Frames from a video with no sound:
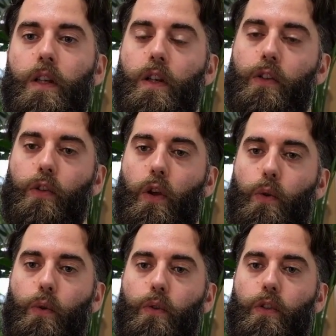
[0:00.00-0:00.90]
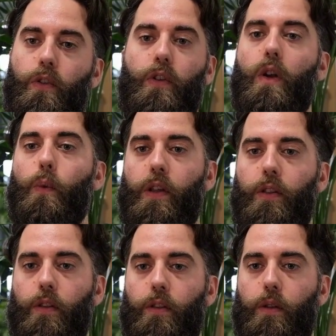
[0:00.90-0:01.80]
So to start
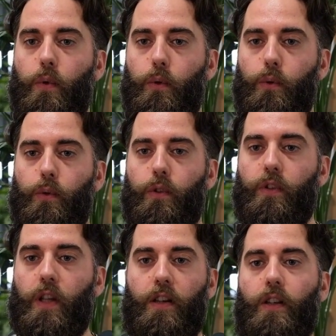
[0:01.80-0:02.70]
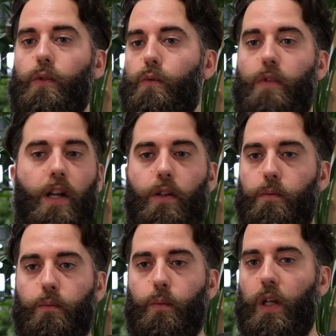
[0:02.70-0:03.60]
with, the model's settings are all
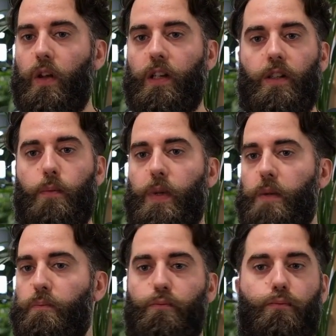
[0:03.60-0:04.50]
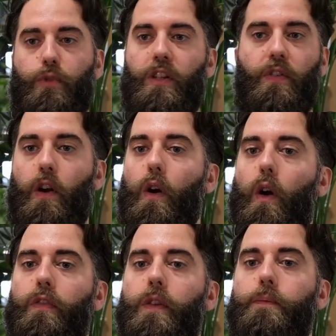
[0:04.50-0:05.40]
random. We're likely to be pretty far
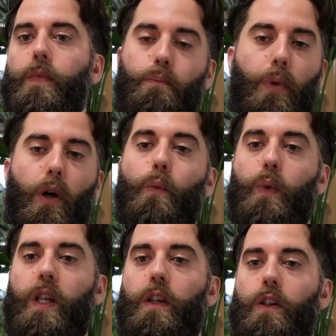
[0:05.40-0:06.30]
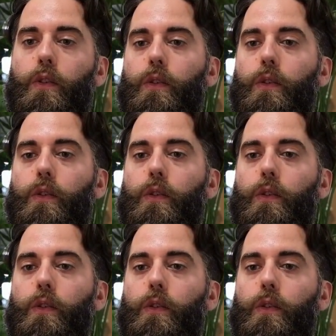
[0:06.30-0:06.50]
off. But we can use some